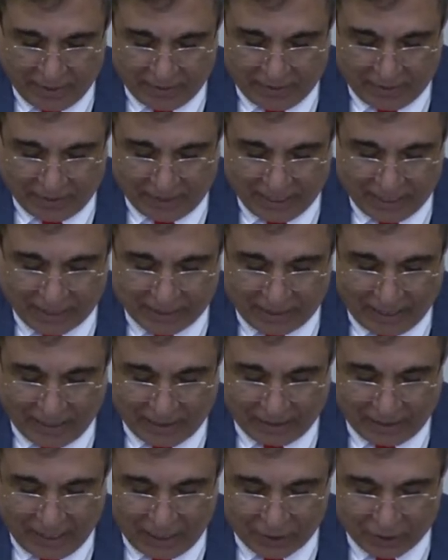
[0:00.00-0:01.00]
there is
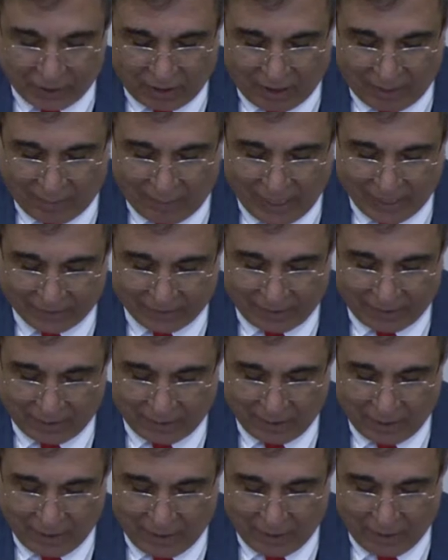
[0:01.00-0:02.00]
a cultural
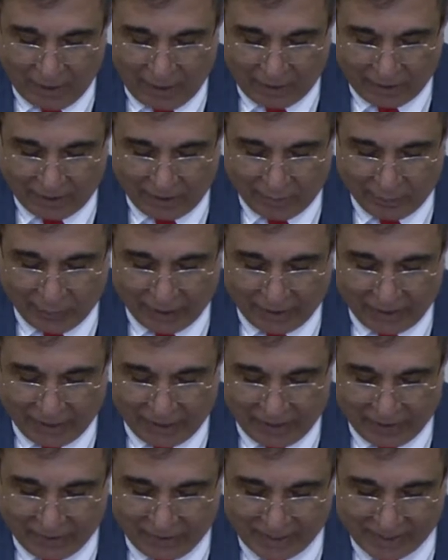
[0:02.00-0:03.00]
battle lurking
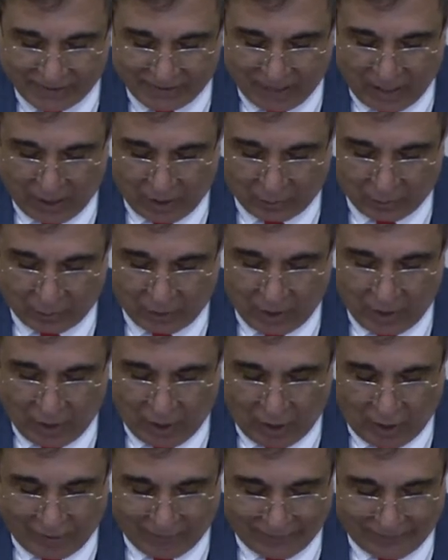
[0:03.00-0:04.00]
beneath the sound
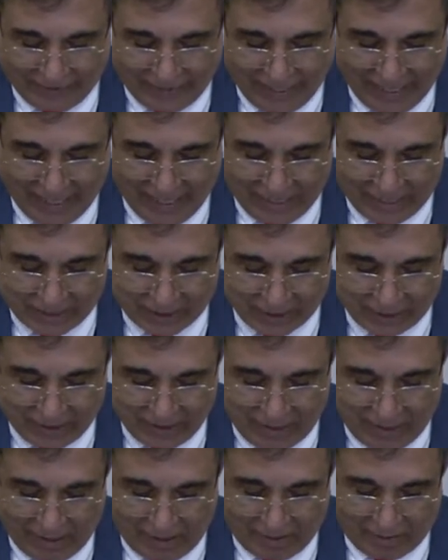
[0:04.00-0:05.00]
of guns,
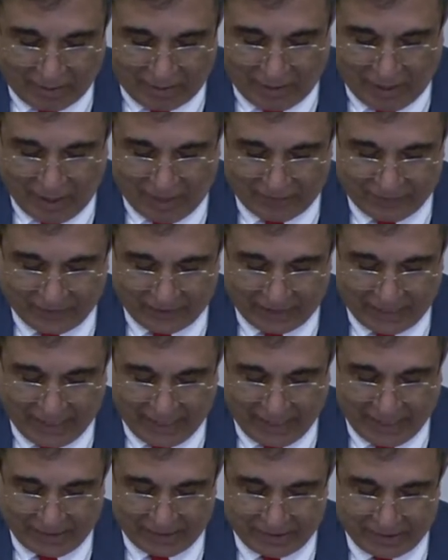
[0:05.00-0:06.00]
aircraft,
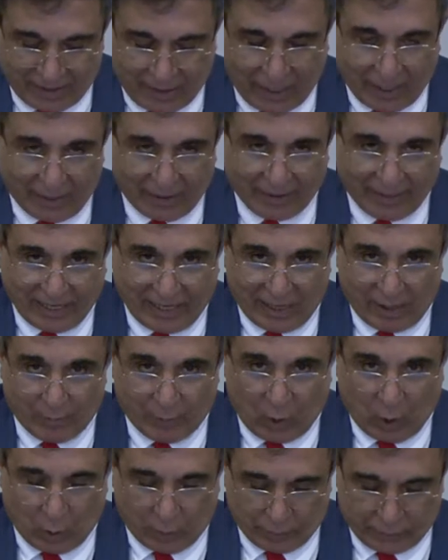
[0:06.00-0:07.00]
and uh, car
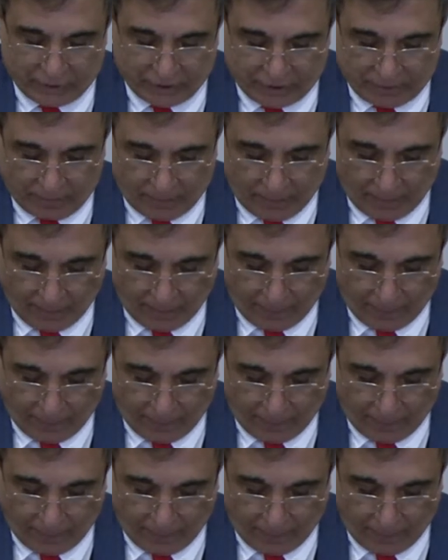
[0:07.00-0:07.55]
bombs.